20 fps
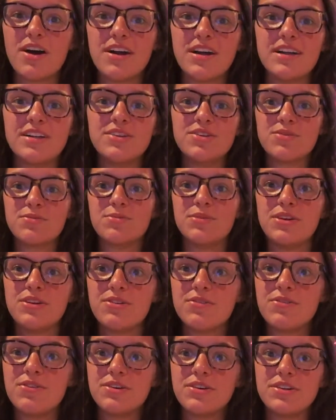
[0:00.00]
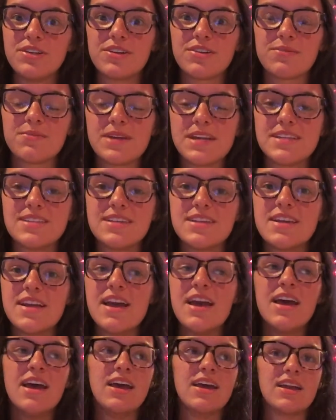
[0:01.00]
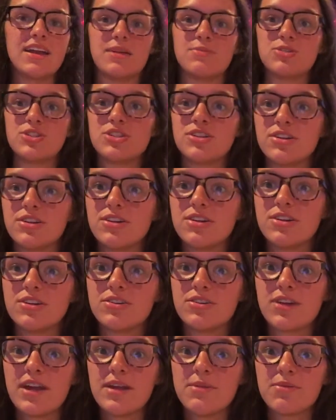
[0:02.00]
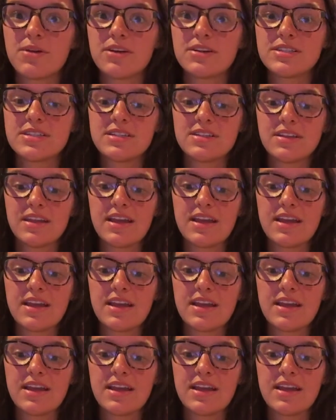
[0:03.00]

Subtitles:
and you're beautiful and you're amazing, and I'm sure you're a great person.